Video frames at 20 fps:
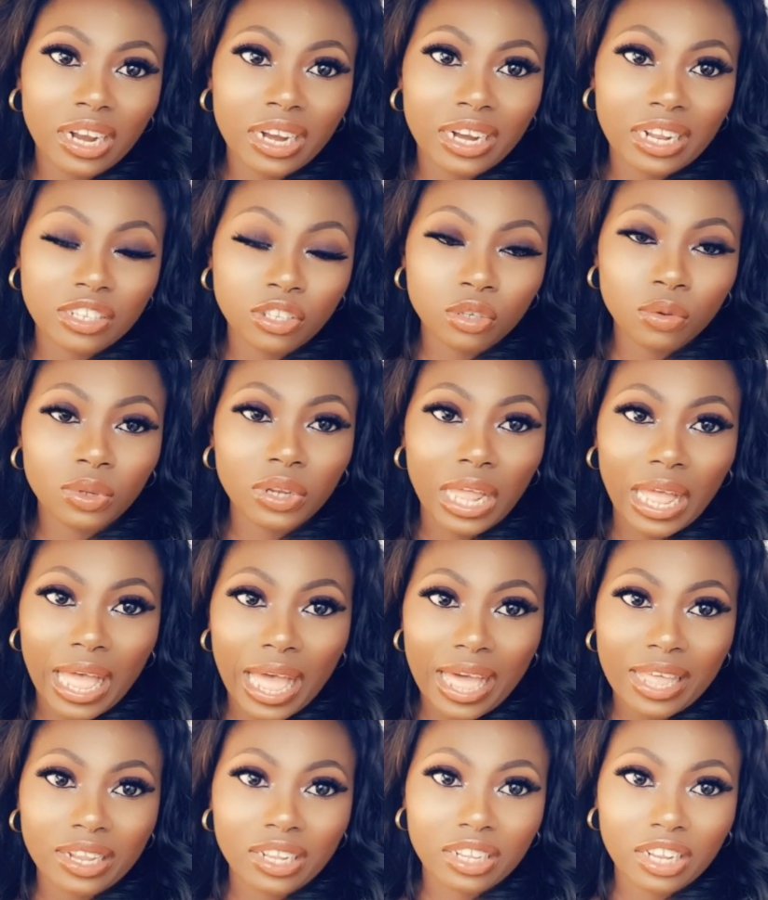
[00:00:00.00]
rather than someone
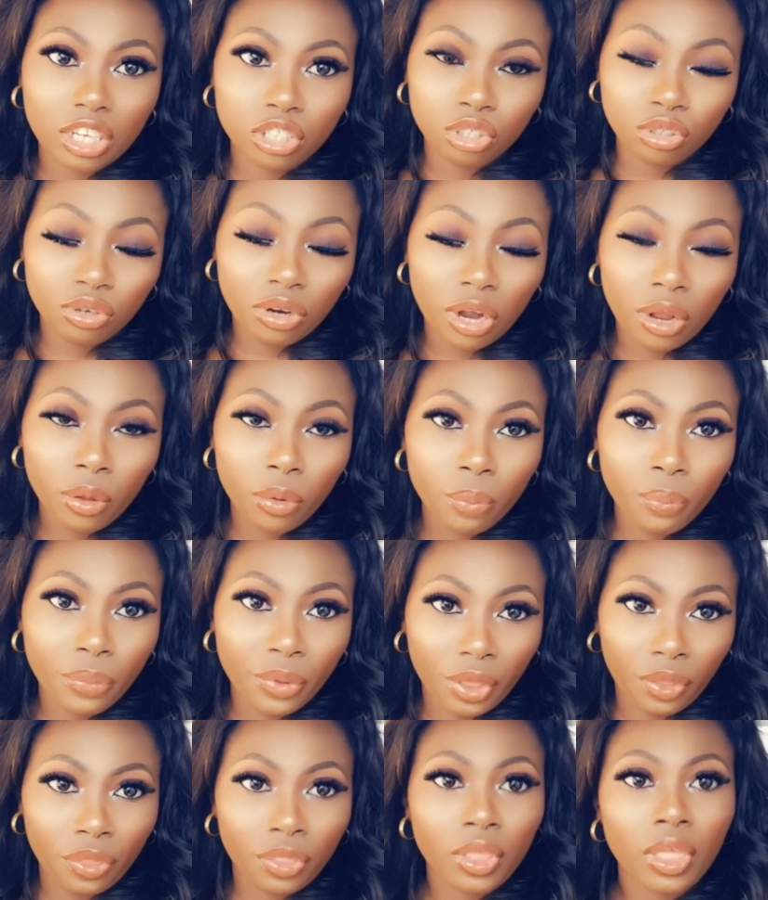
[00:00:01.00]
that had a natural
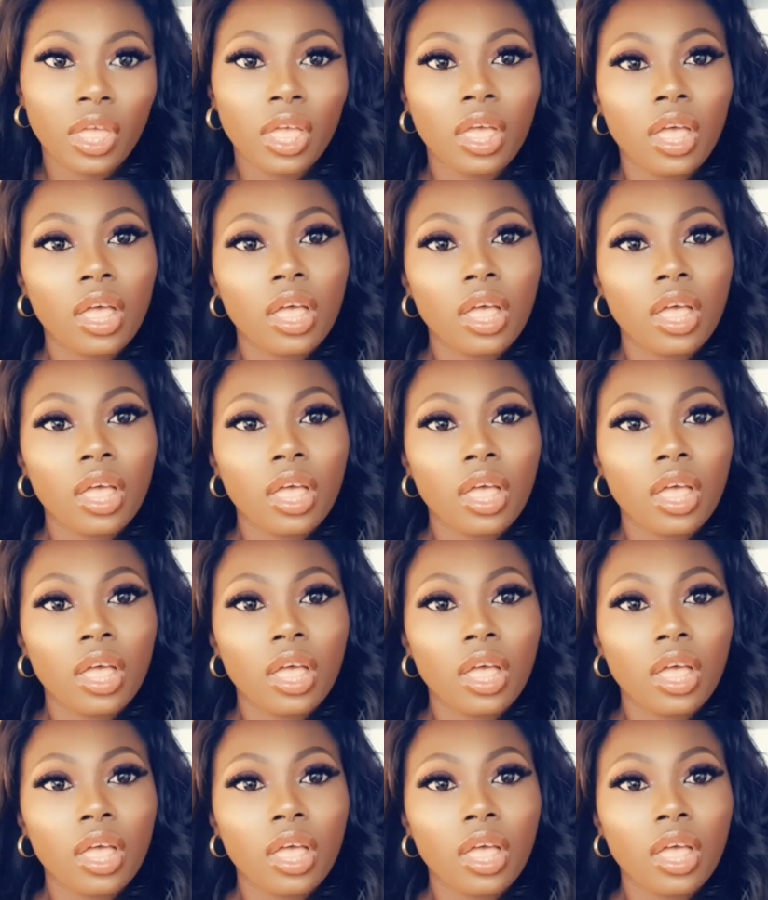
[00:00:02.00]
birth.